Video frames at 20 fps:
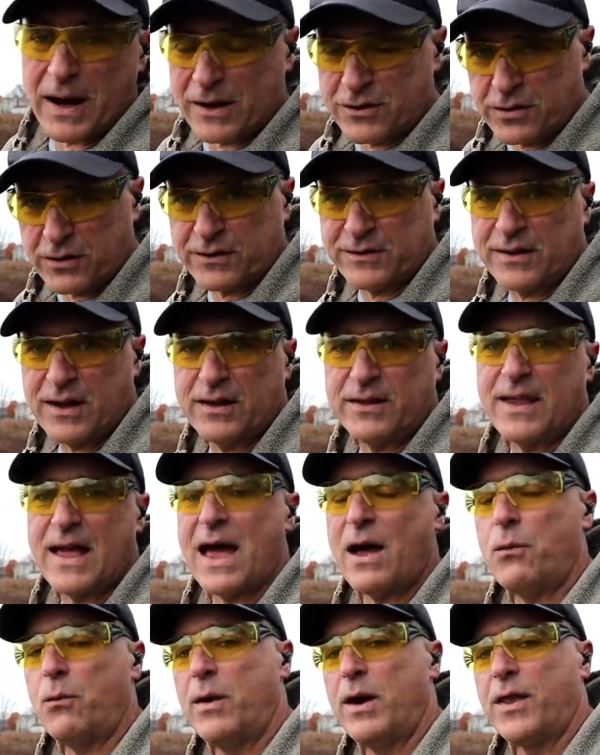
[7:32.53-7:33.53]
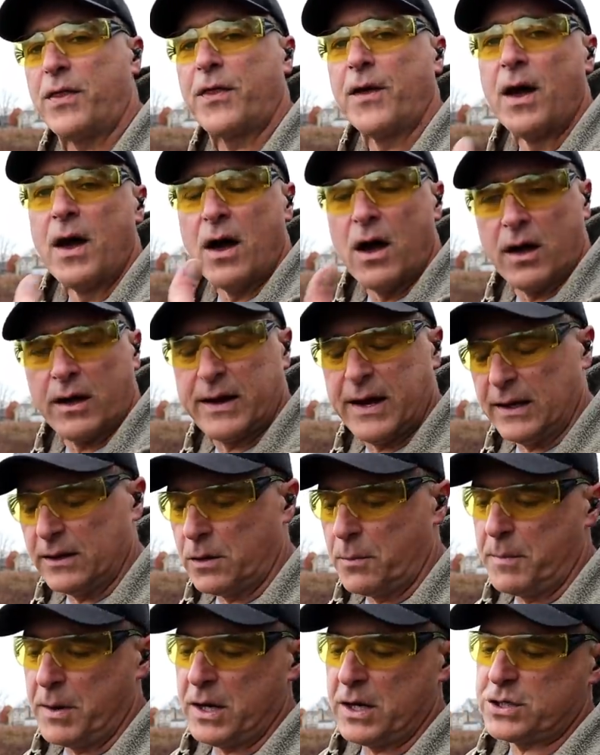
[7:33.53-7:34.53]
and I just did that with
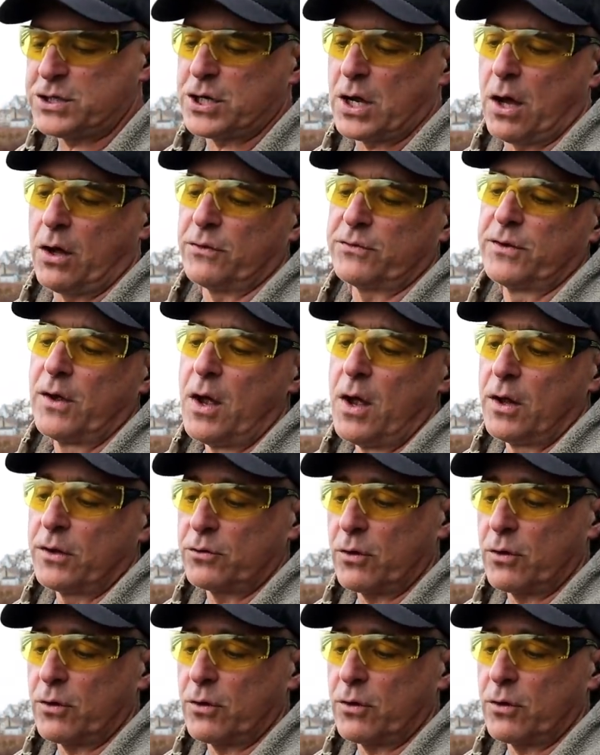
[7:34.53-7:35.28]
Aguila mini shells.